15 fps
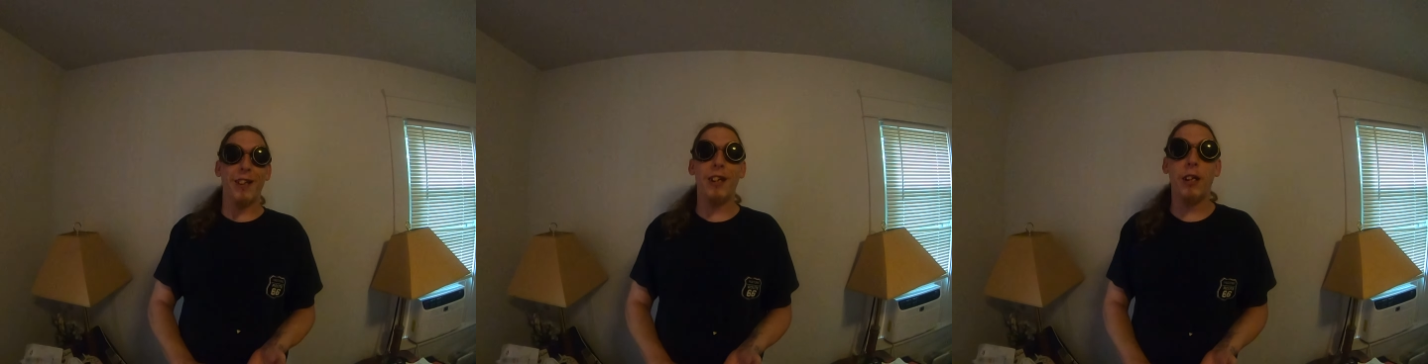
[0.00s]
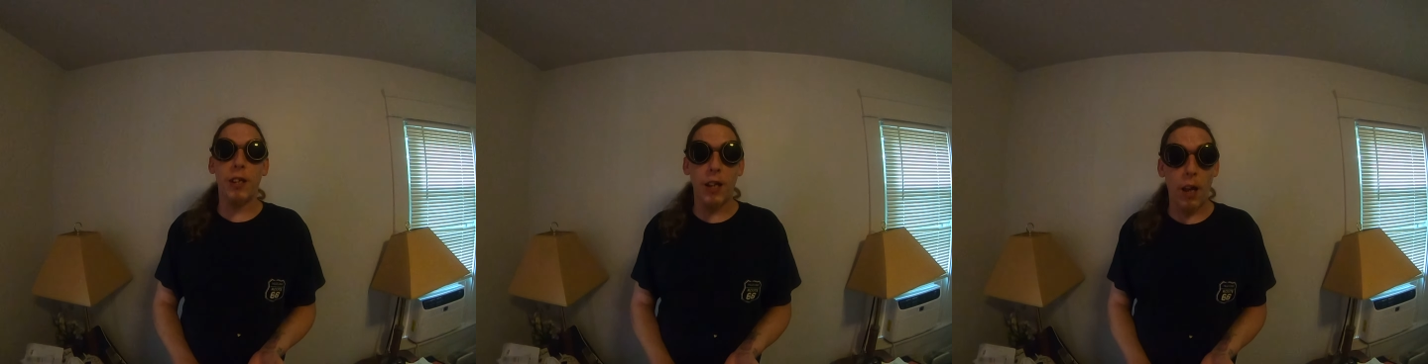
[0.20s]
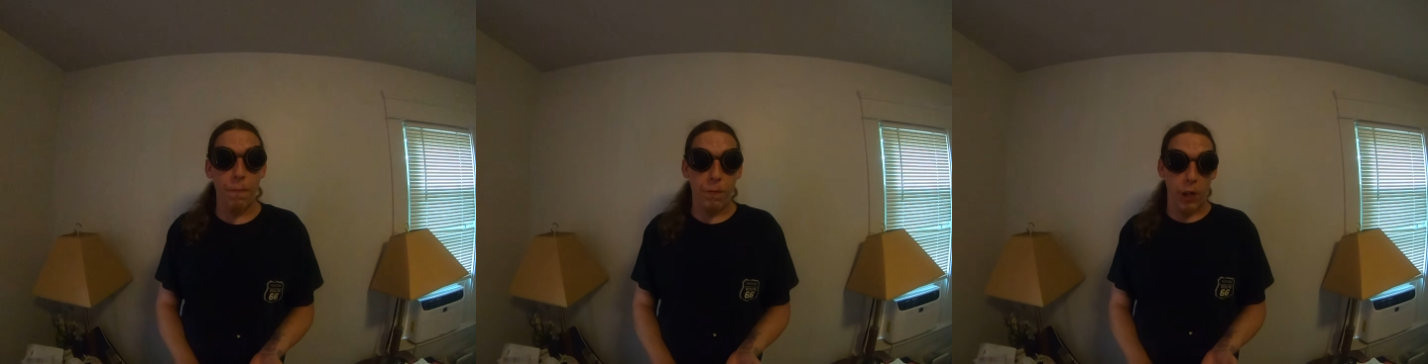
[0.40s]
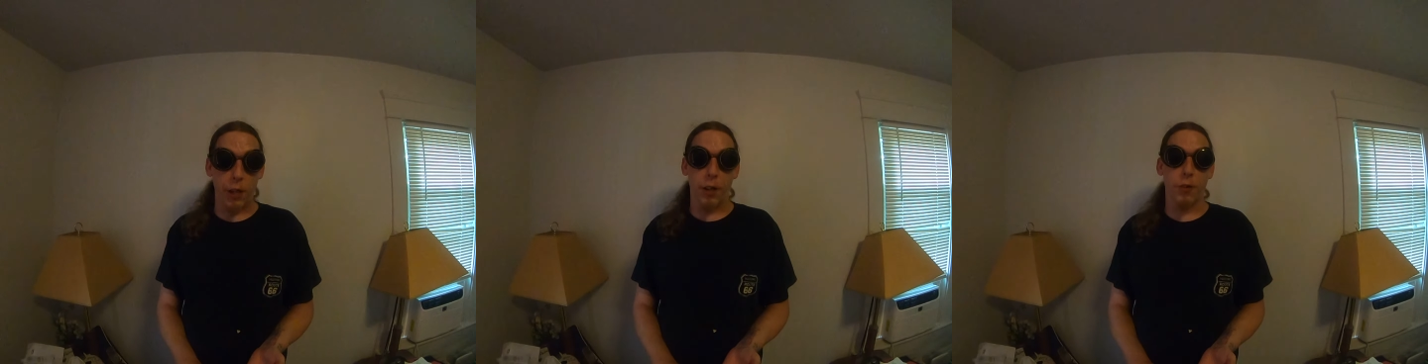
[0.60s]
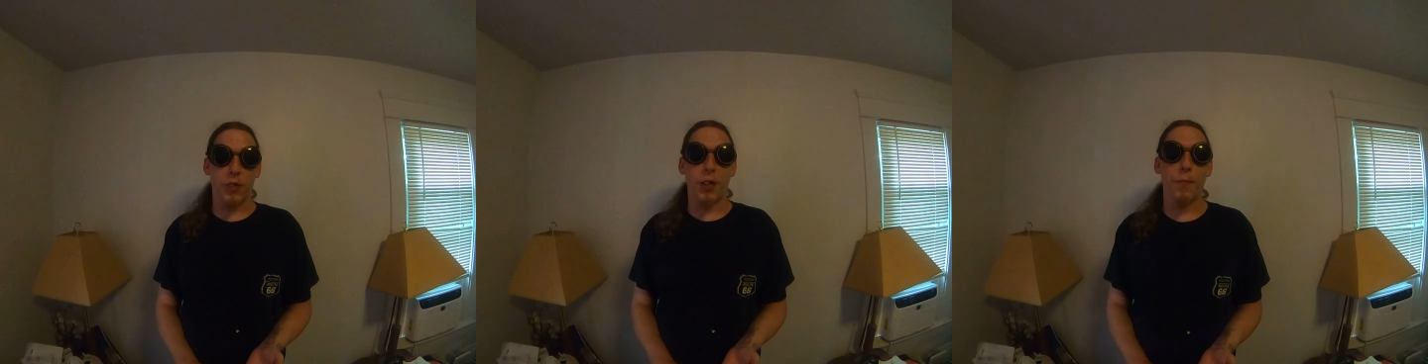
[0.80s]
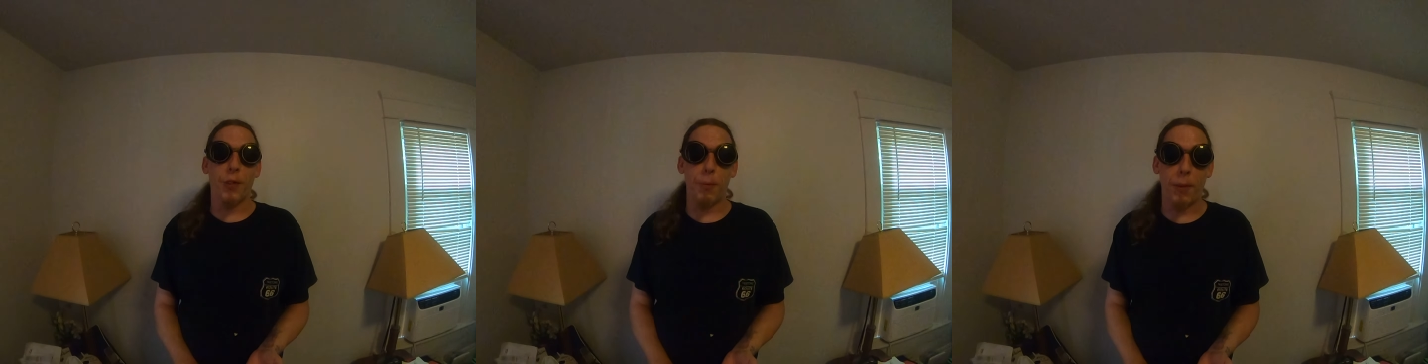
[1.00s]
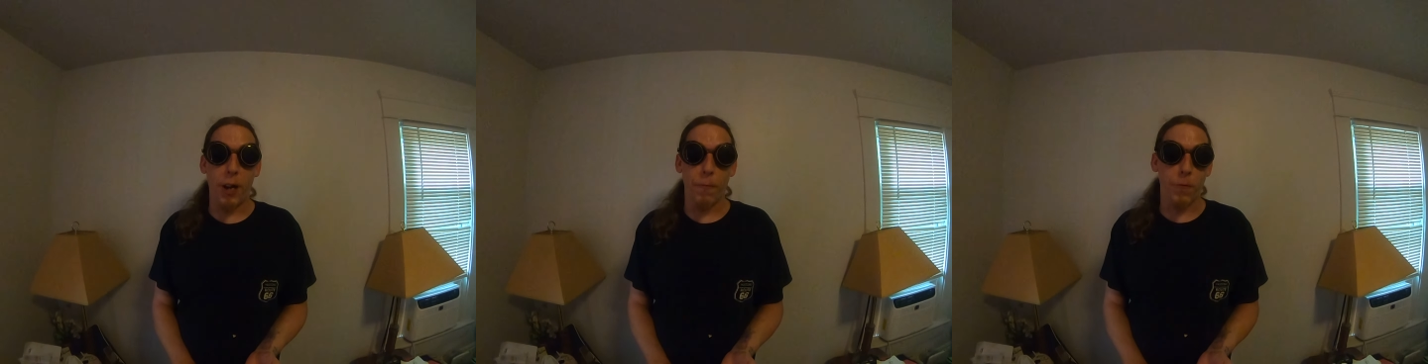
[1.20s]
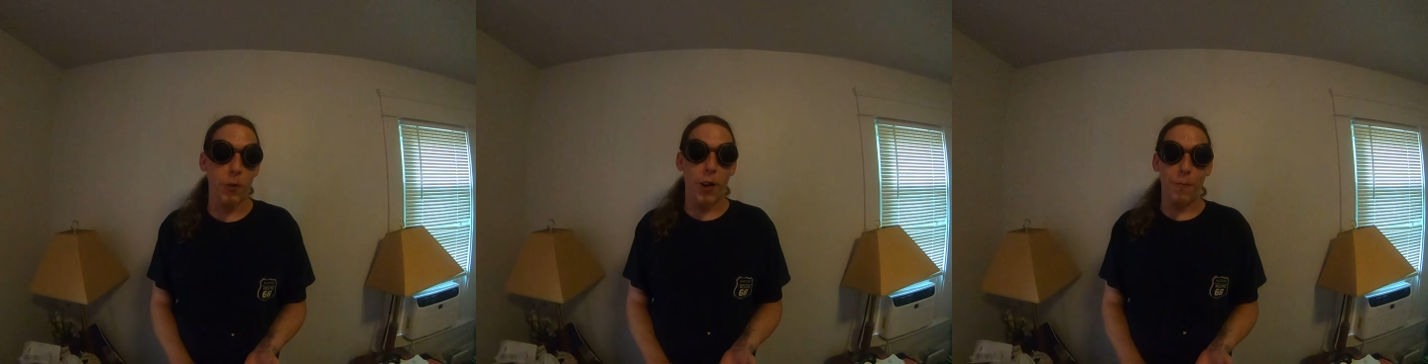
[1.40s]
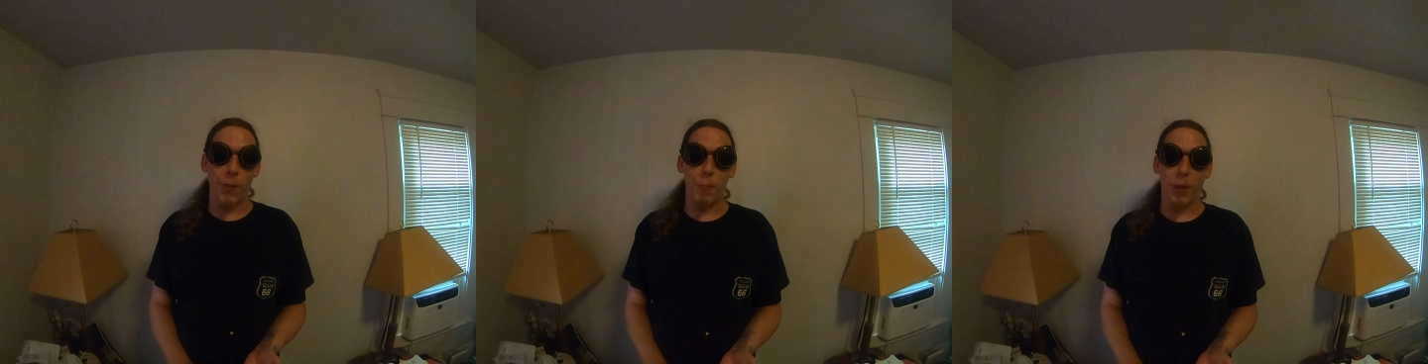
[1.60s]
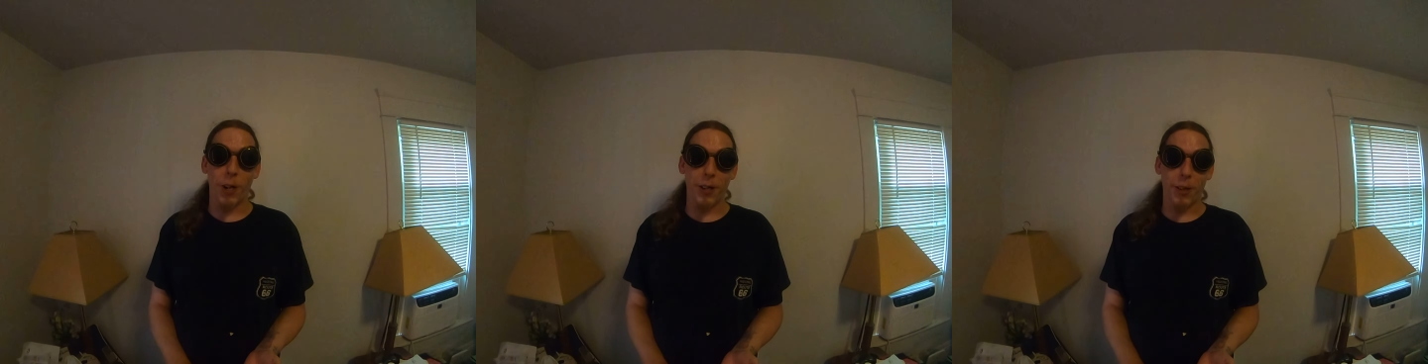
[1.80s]
EDM videos of them out for
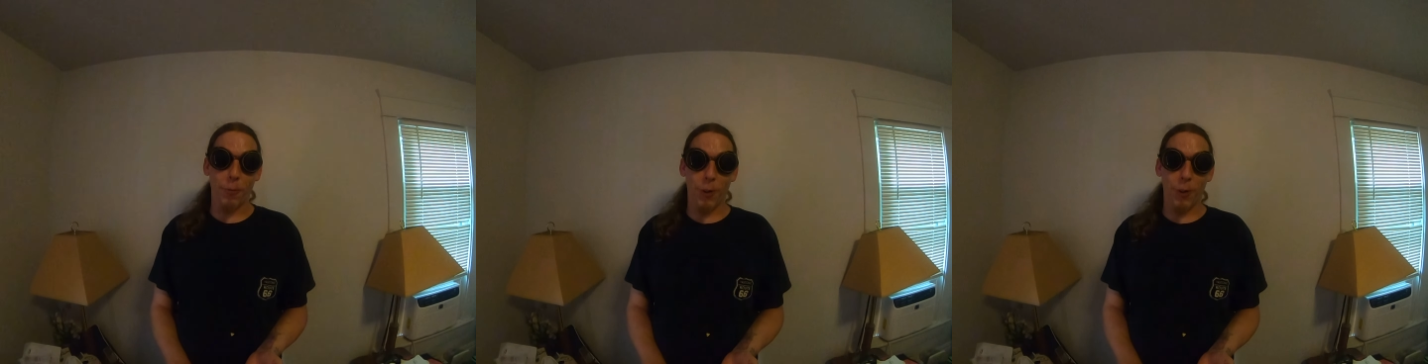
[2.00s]
everybody to